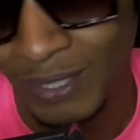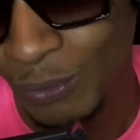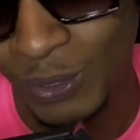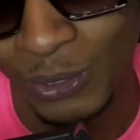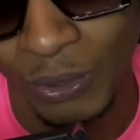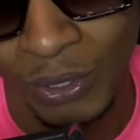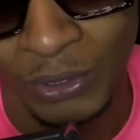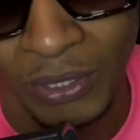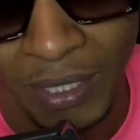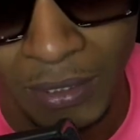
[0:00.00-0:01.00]
we just gonna go
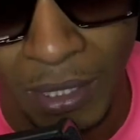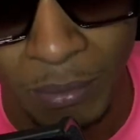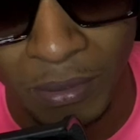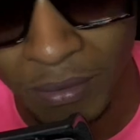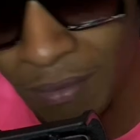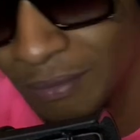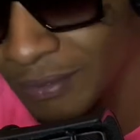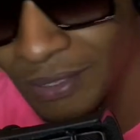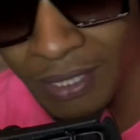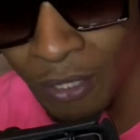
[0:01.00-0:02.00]
to the next topic
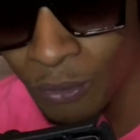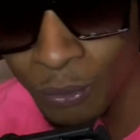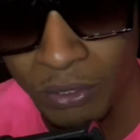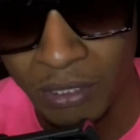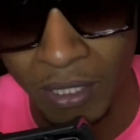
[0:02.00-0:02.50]
because I don't know what to say.